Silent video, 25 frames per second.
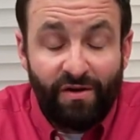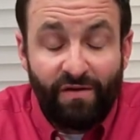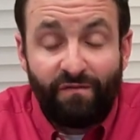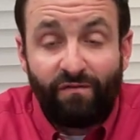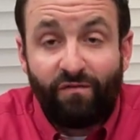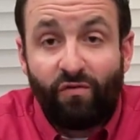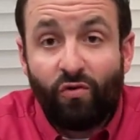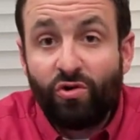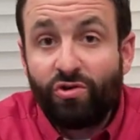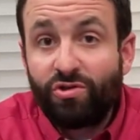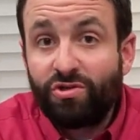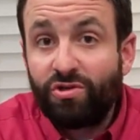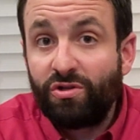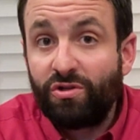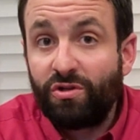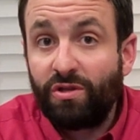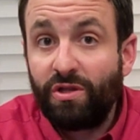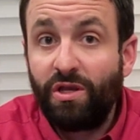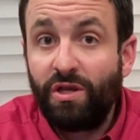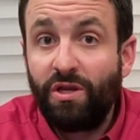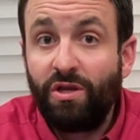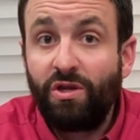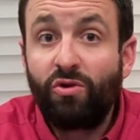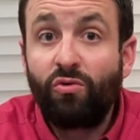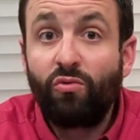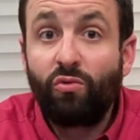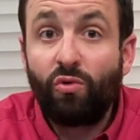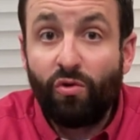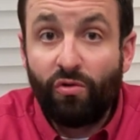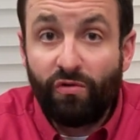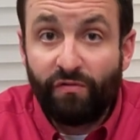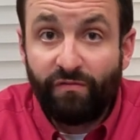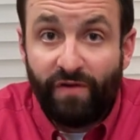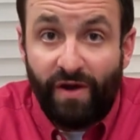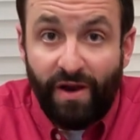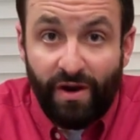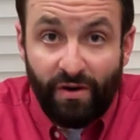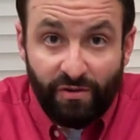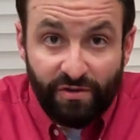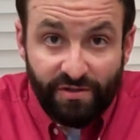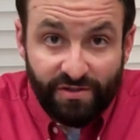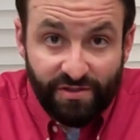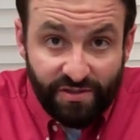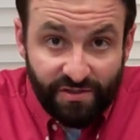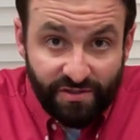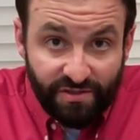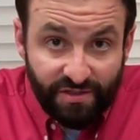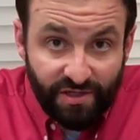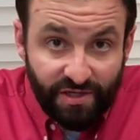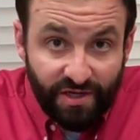Unfortunately,
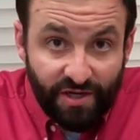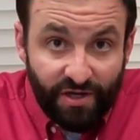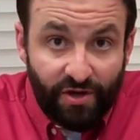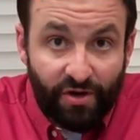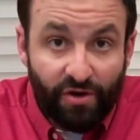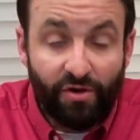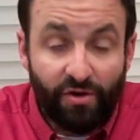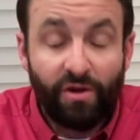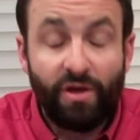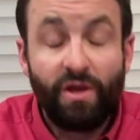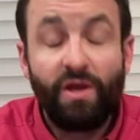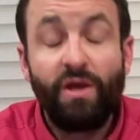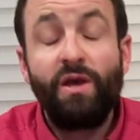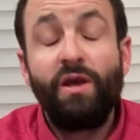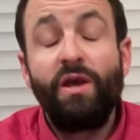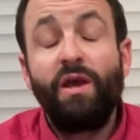coronavirus is here,